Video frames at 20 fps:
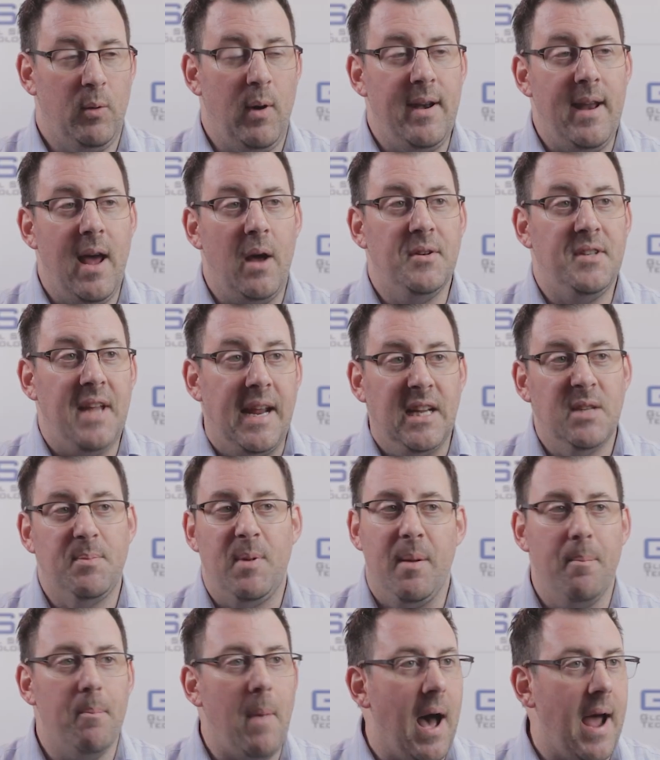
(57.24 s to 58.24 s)
right now, data is
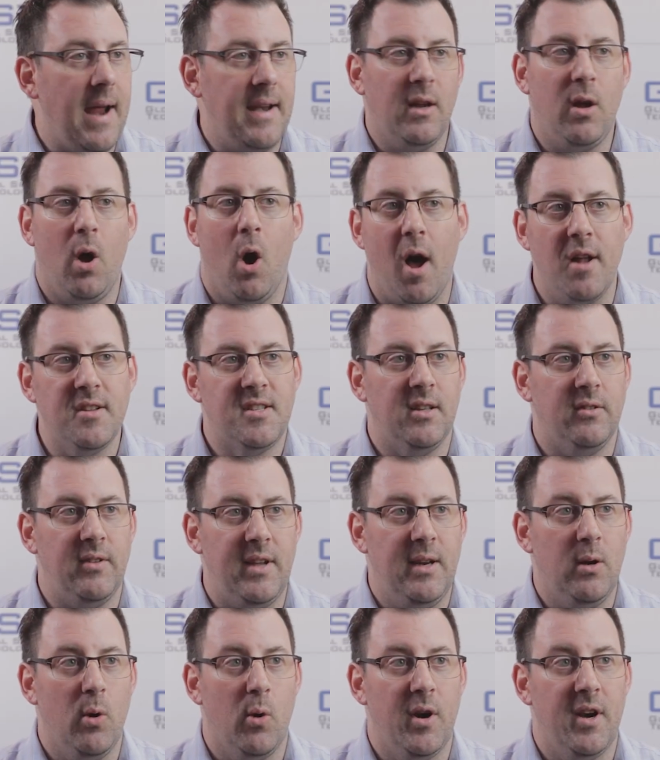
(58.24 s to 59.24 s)
being mined
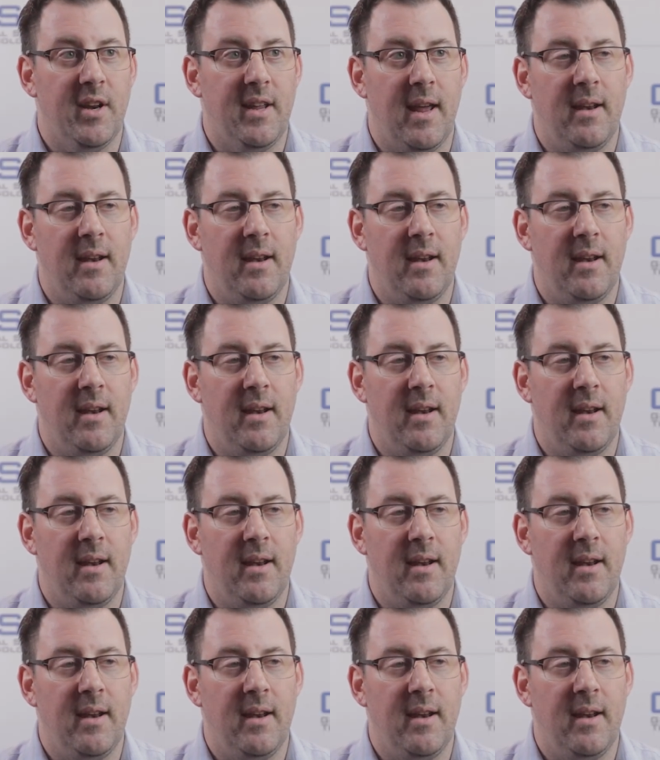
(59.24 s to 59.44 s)
constantly in order to